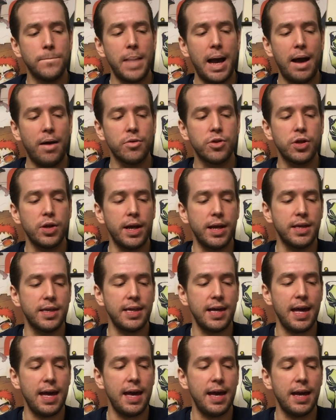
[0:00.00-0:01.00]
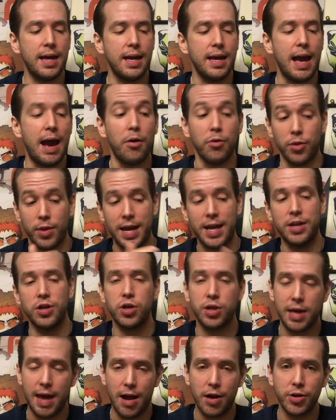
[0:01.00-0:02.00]
how should I say,
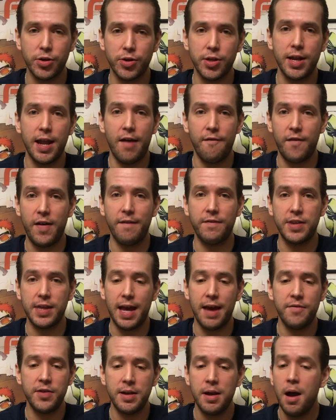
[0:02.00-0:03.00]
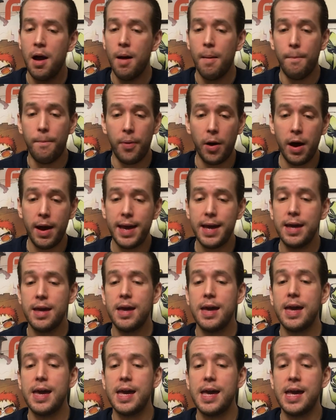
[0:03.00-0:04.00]
outlandish characters in FF7.
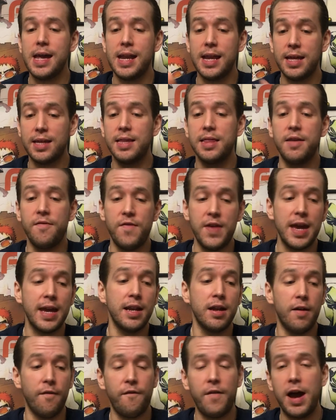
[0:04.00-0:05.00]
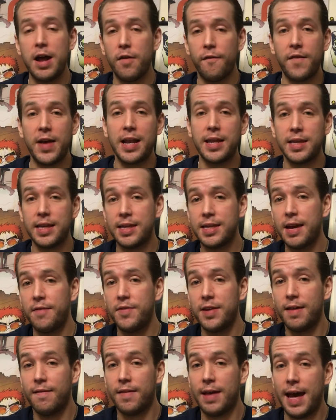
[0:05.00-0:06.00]
But it is in the vein of Final Fantasy
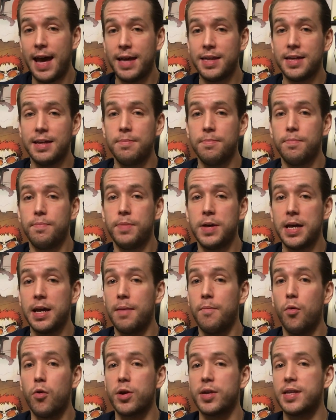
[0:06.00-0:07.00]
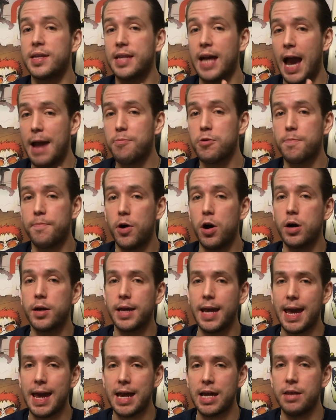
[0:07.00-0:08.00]
VII, as in being a more
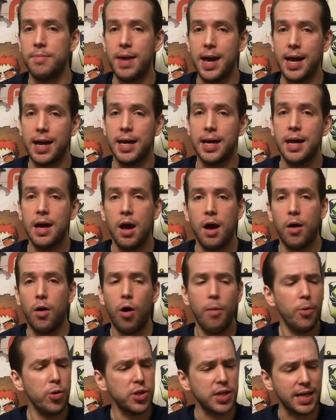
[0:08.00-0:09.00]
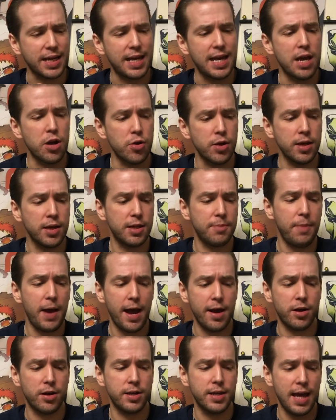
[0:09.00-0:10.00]
cyberpunk anime, almost
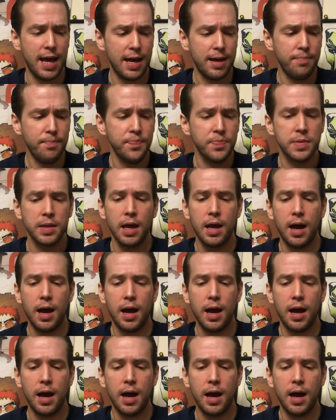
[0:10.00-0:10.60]
Akira-inspired game.